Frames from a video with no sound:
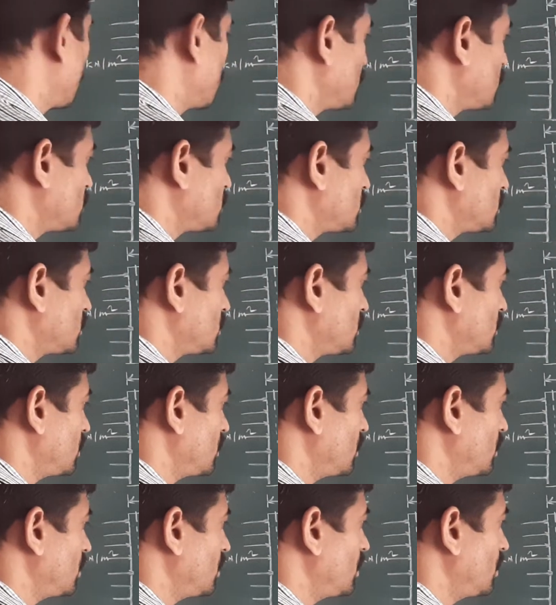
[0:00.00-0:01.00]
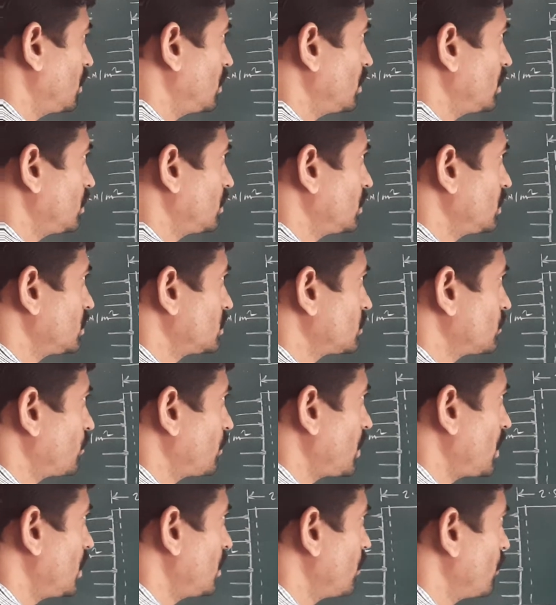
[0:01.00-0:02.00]
This
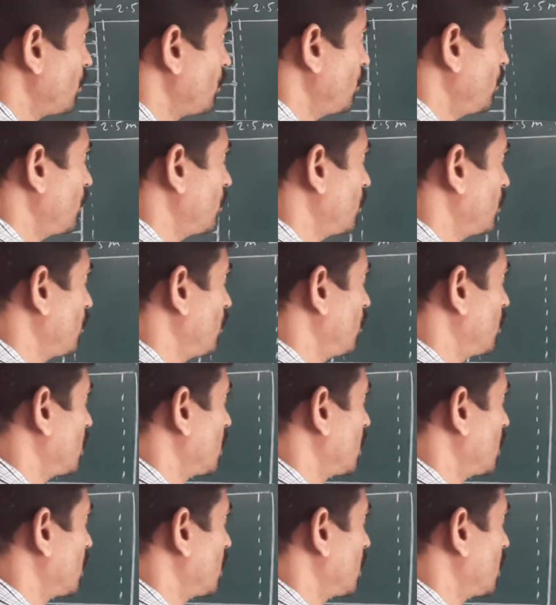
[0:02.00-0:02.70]
value you will